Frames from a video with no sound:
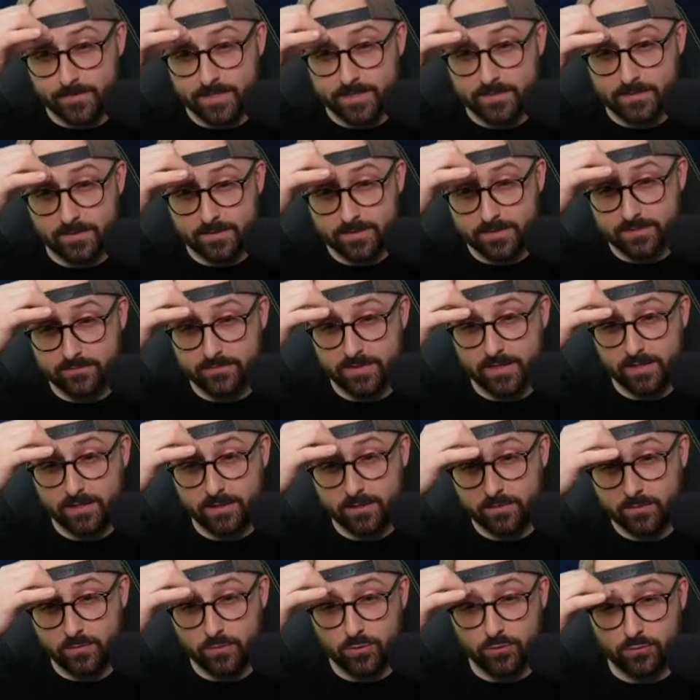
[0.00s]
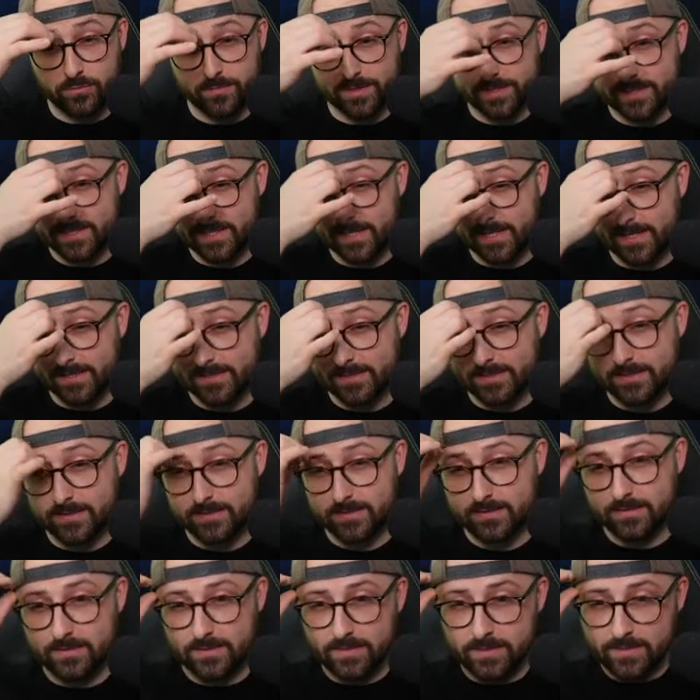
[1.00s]
Start Savinho or
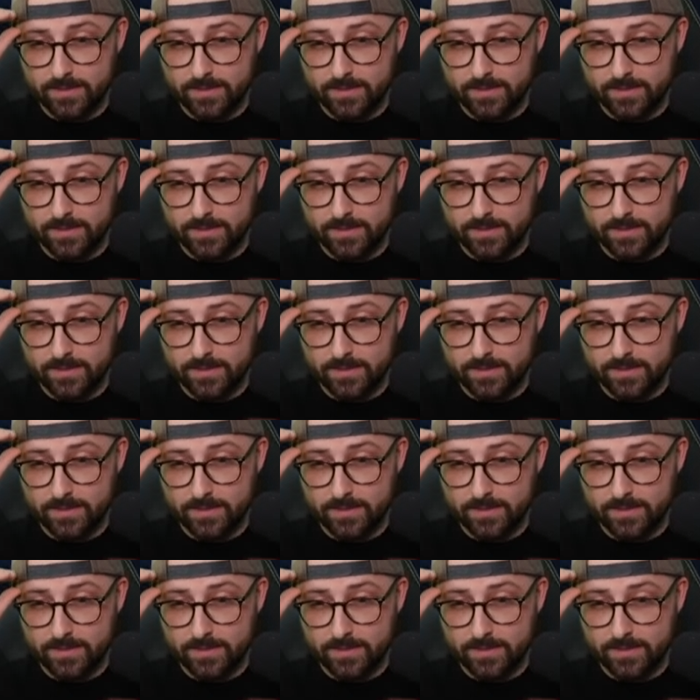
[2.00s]
Mateta?